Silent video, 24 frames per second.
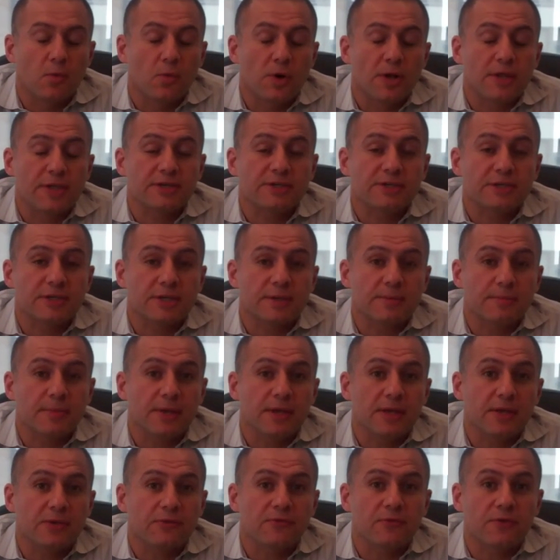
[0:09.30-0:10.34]
What does it
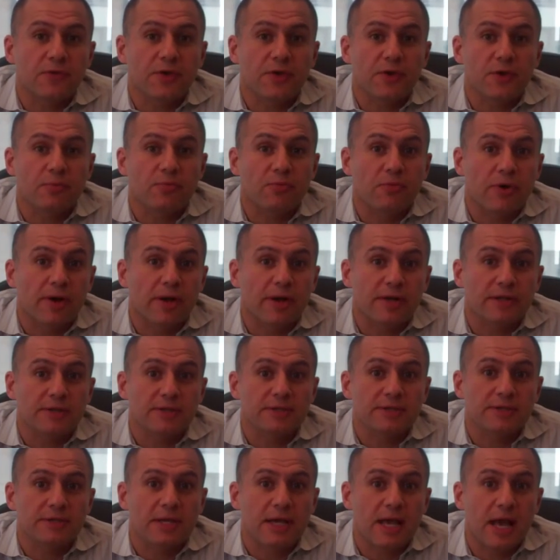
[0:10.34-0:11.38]
mean for their
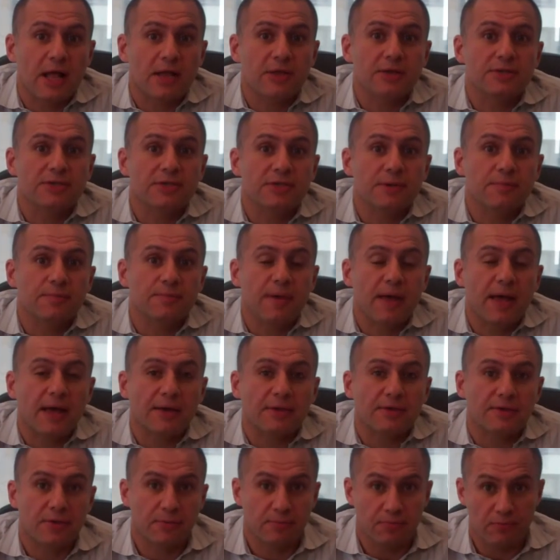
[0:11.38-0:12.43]
brands? How does it
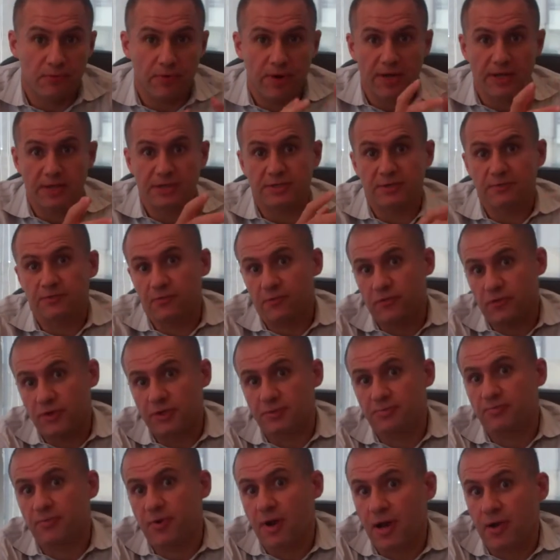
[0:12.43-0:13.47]
impact the brands of
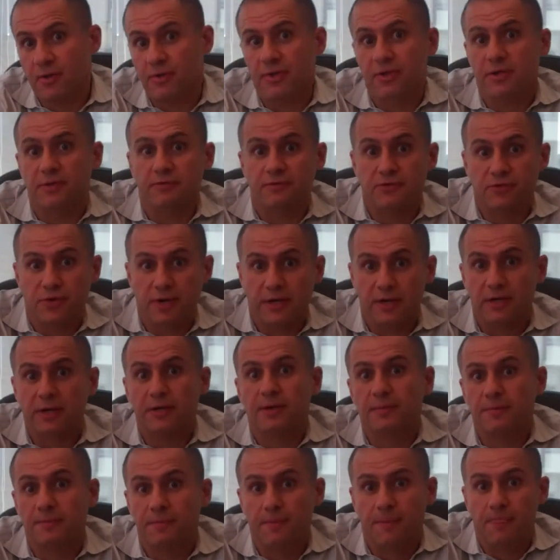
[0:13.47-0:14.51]
Chris Brown and of Drake?
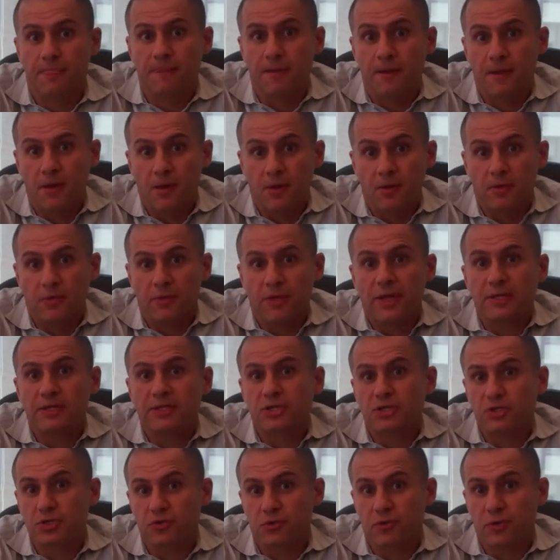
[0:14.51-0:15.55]
Well,
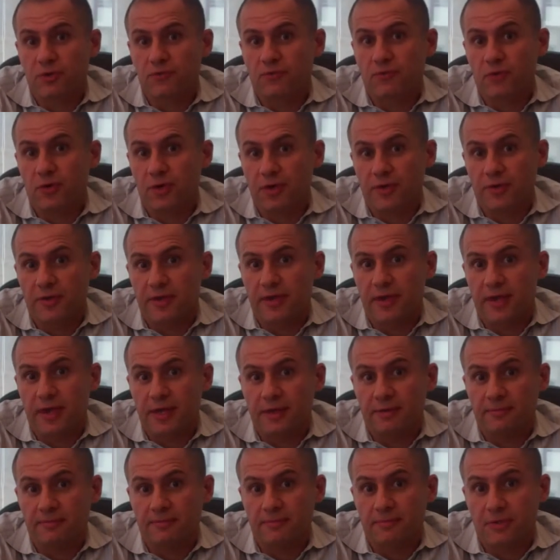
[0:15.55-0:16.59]
that's a story for another
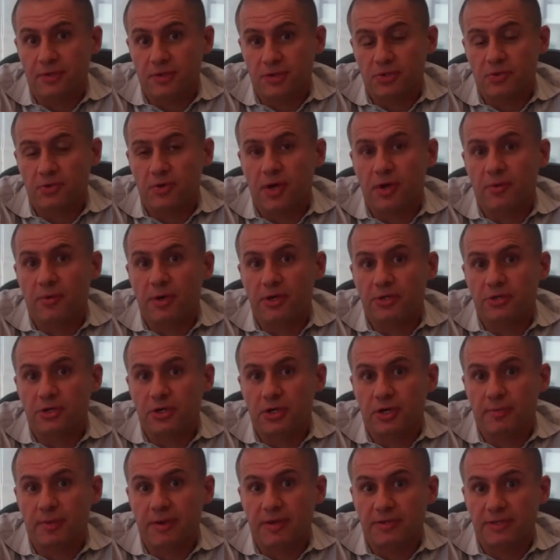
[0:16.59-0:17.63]
day. The story I want to
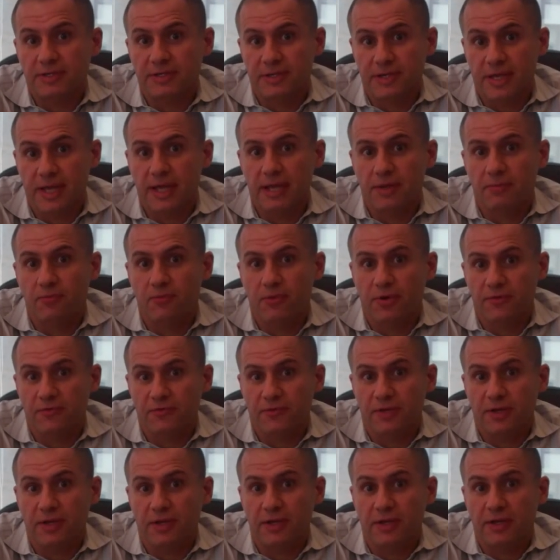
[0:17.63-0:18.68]
talk about today
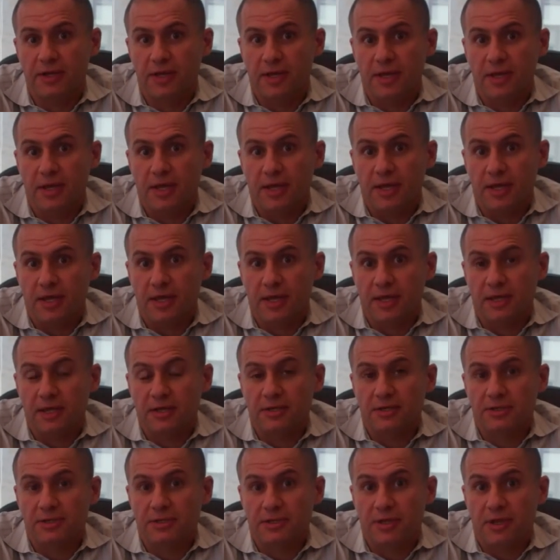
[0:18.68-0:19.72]
briefly
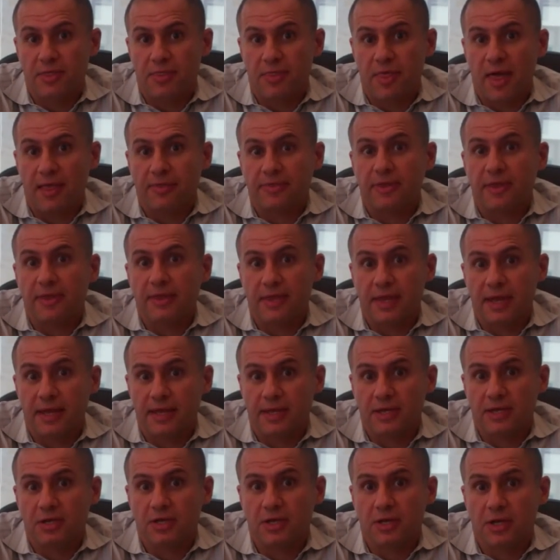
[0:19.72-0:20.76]
is that the
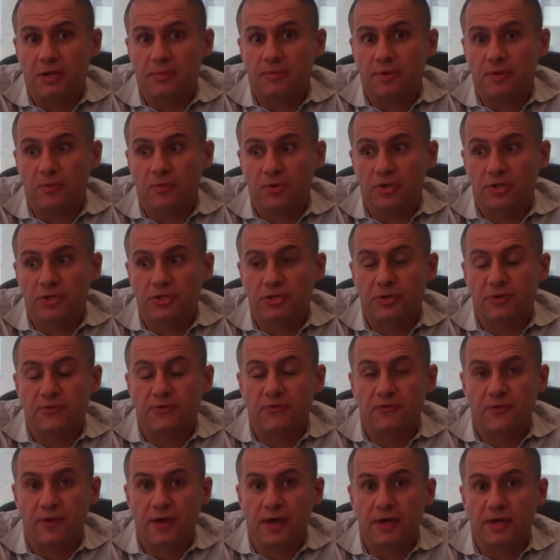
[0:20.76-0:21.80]
nightclub in which the
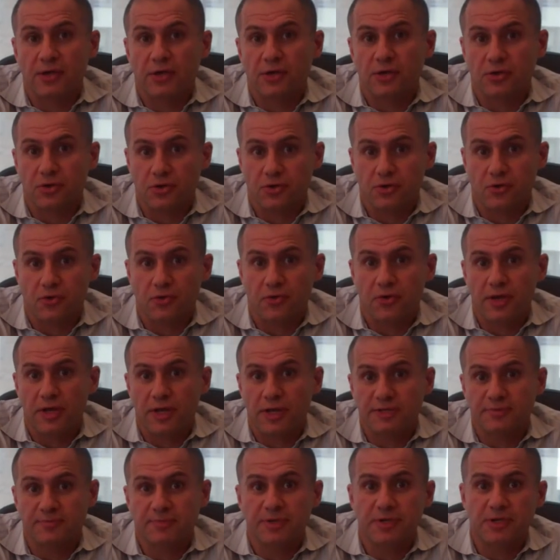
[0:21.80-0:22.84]
fight occurred
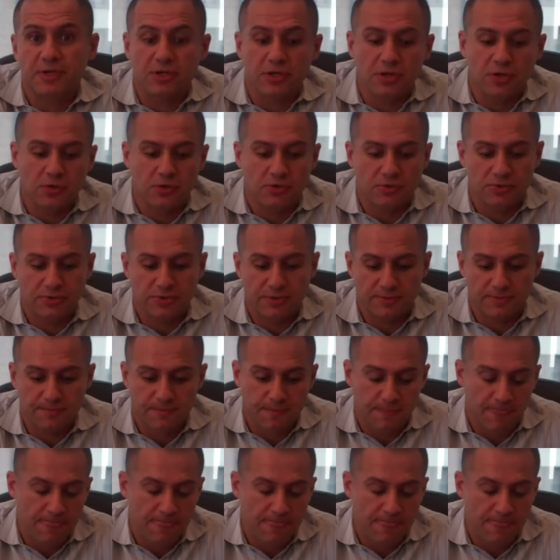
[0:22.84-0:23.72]
has been closed.